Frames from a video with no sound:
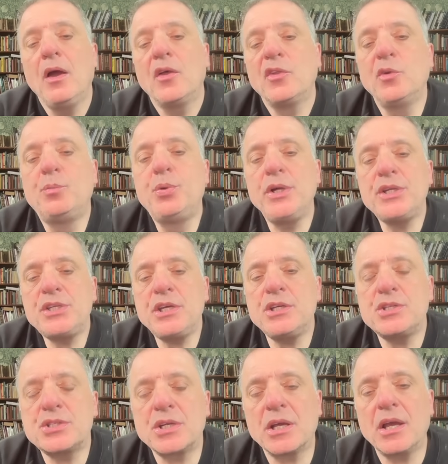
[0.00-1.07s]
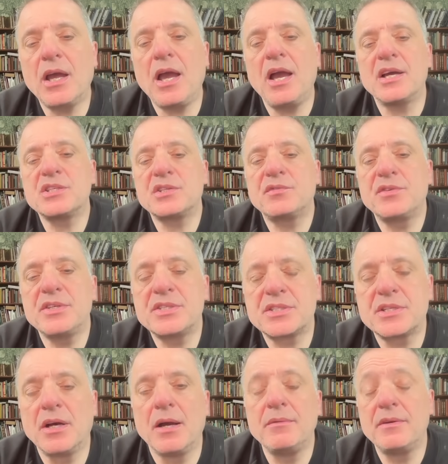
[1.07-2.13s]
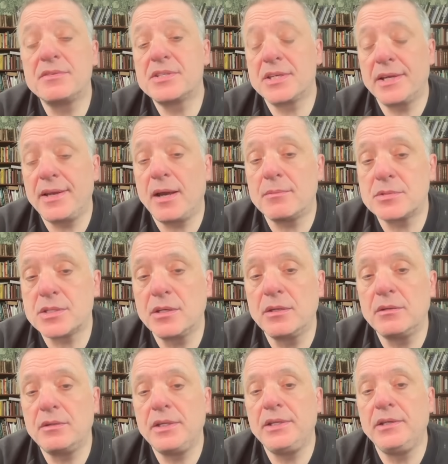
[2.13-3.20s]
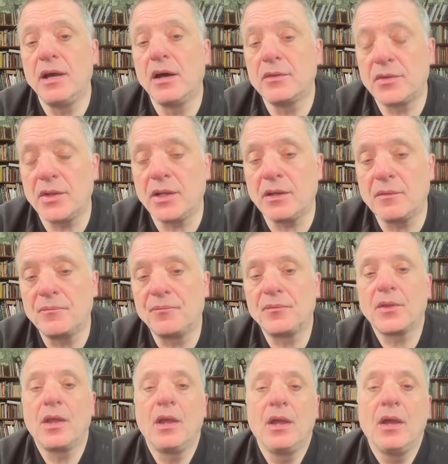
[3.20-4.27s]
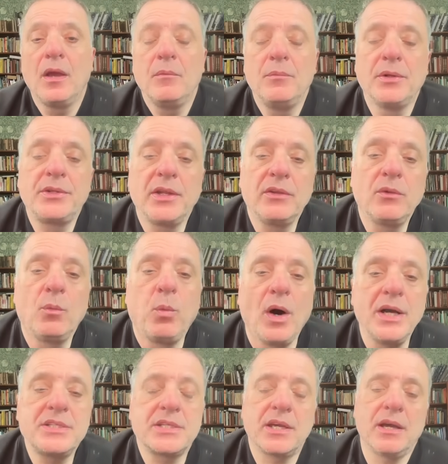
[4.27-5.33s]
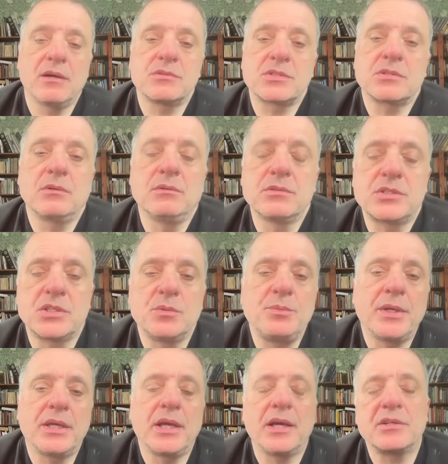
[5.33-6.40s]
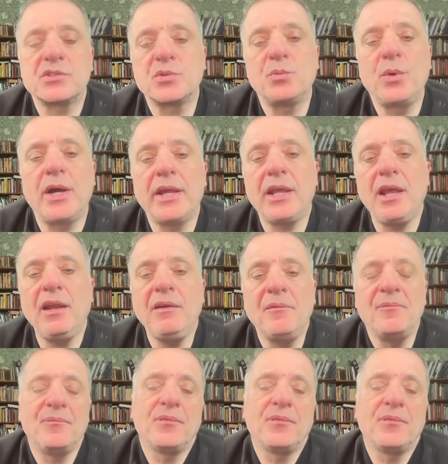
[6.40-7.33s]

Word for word: The British, as of this time, have said absolutely nothing. But then the White House also began to weigh in.